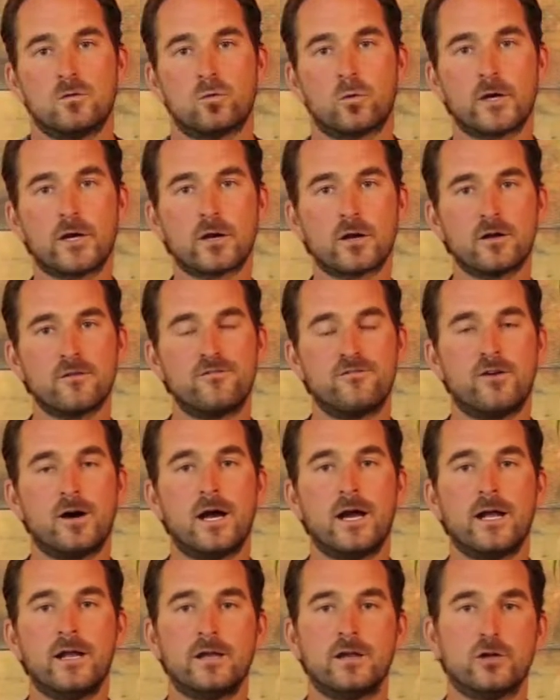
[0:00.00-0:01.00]
what you're gonna
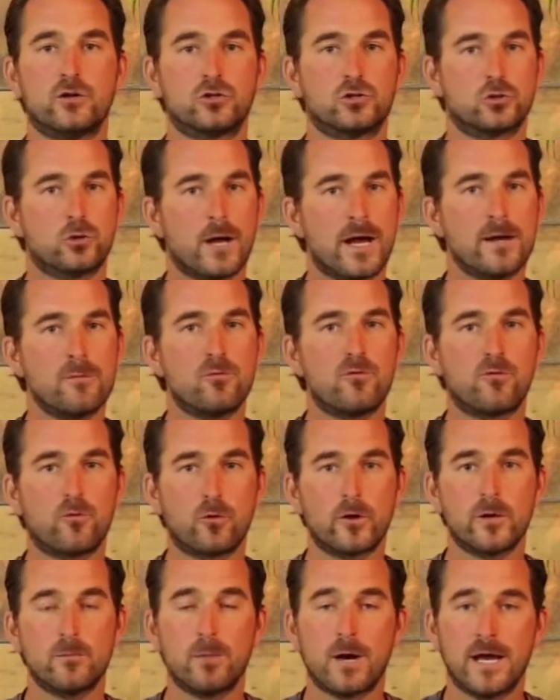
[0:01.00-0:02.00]
find in your try it
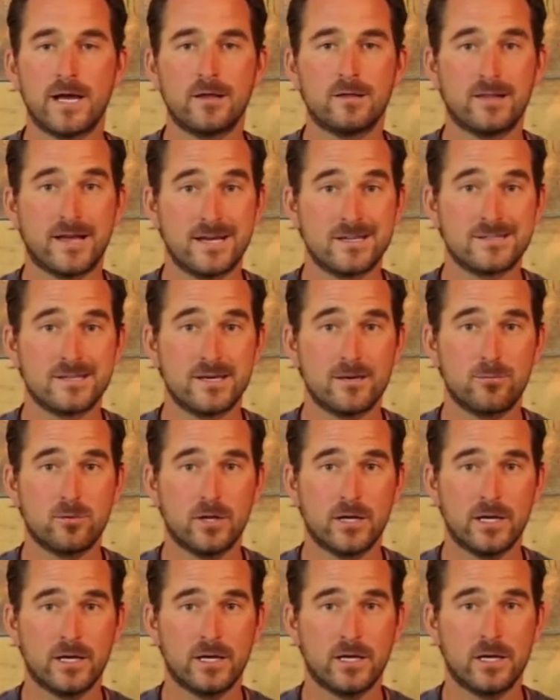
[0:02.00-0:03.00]
before you buy it landscape
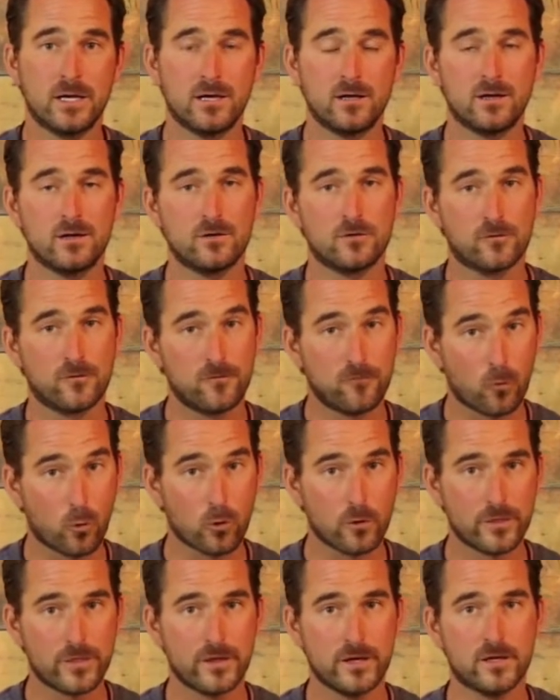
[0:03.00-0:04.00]
lighting kit is
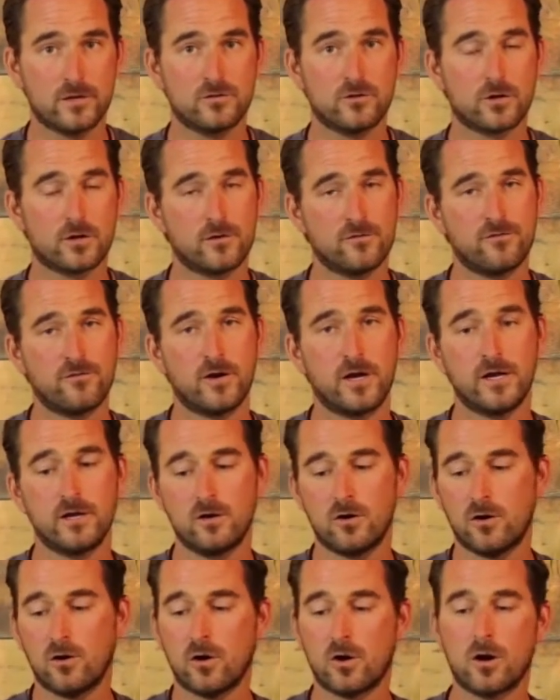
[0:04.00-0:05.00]
four things. You're gonna
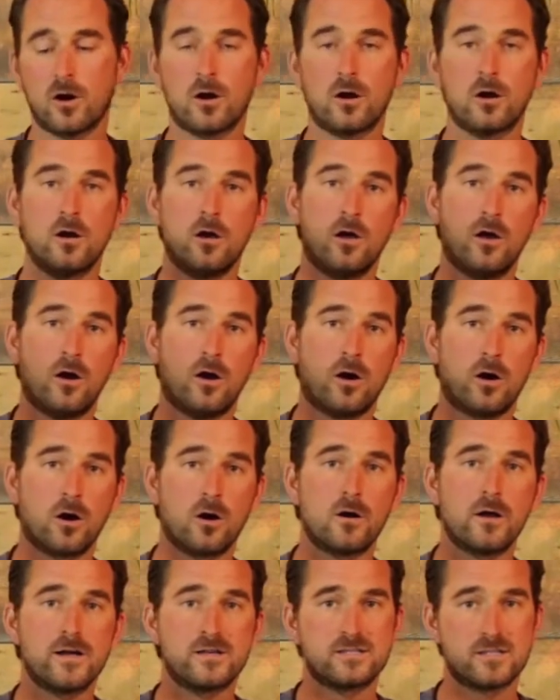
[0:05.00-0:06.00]
find our
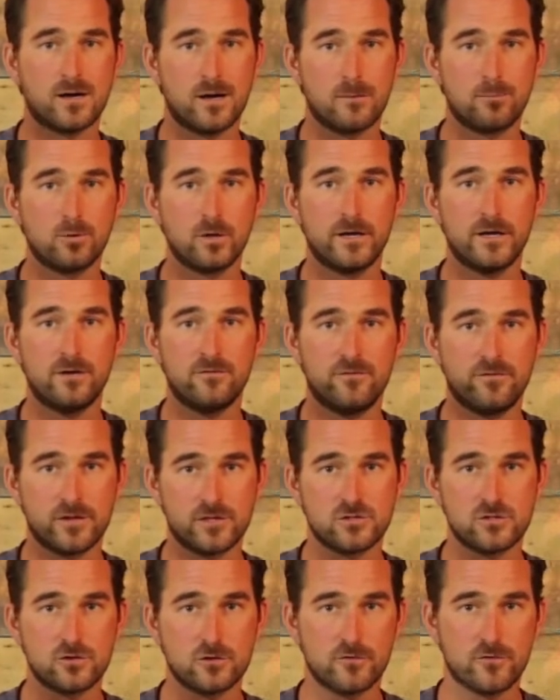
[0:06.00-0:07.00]
RS uplighting
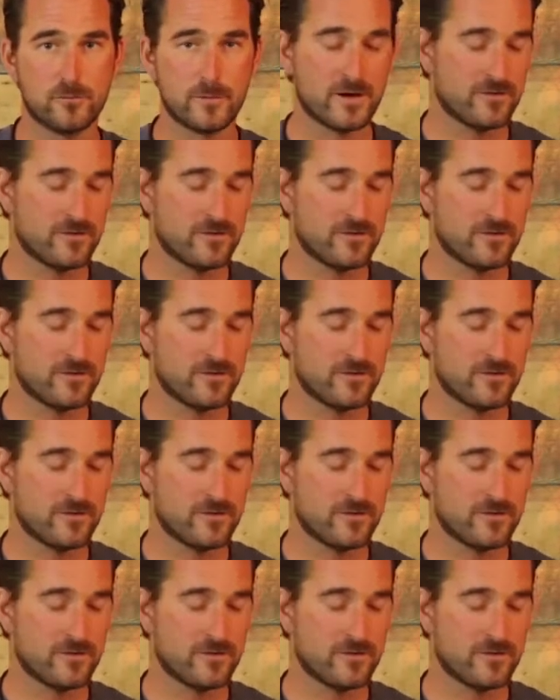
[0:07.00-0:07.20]
fixture from